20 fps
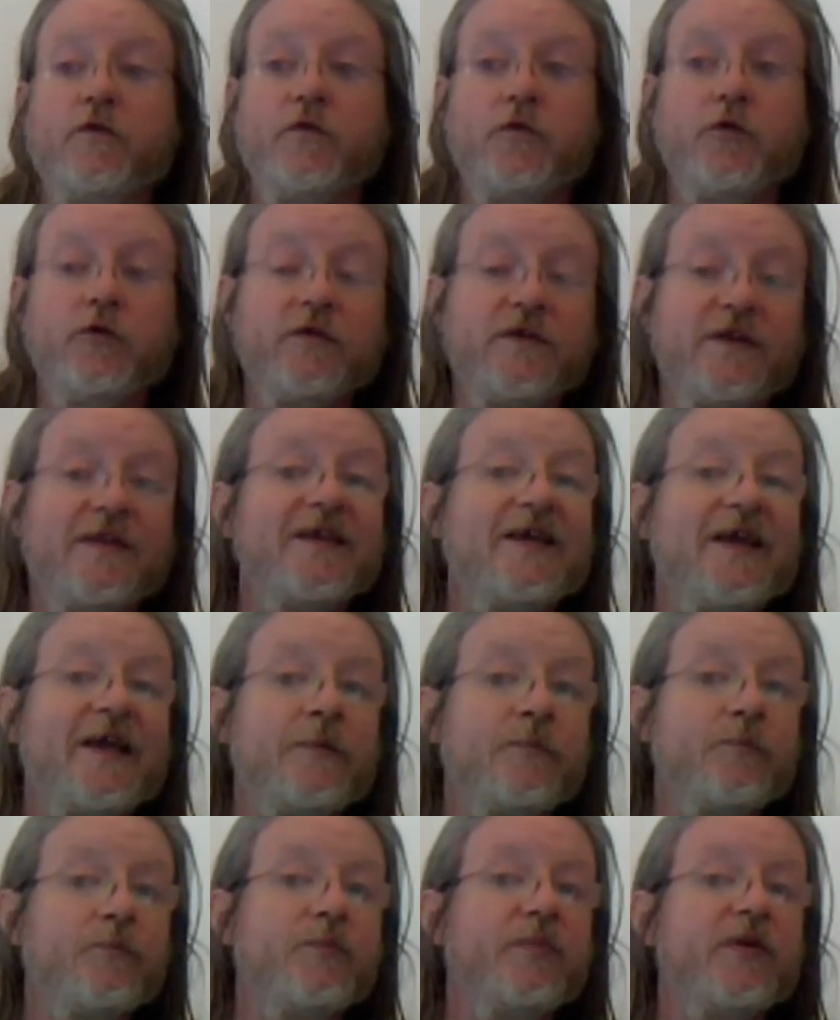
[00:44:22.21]
Of course, it
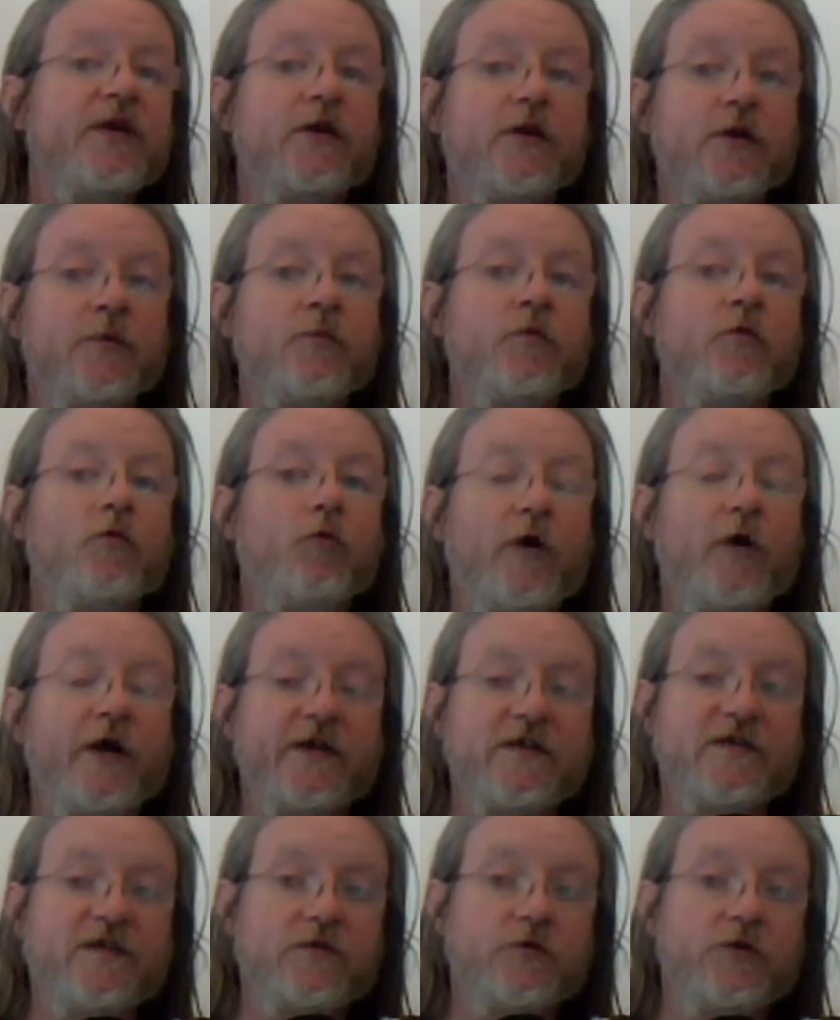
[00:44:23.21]
can become
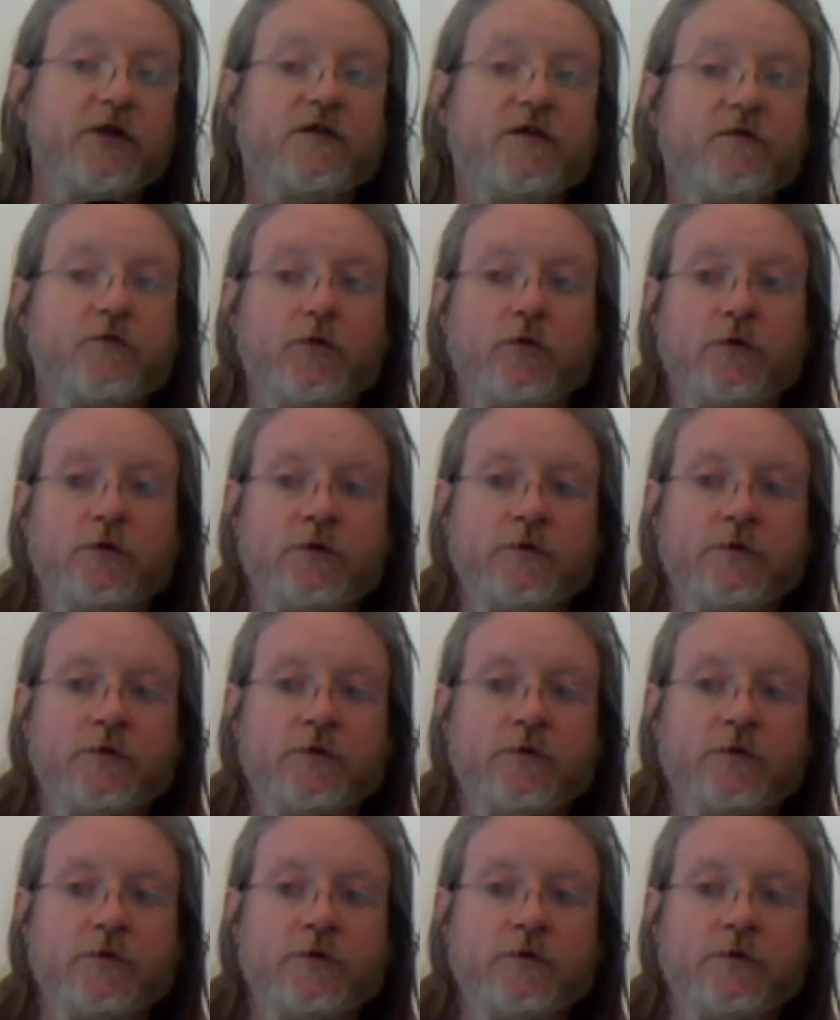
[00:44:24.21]
quite stressful.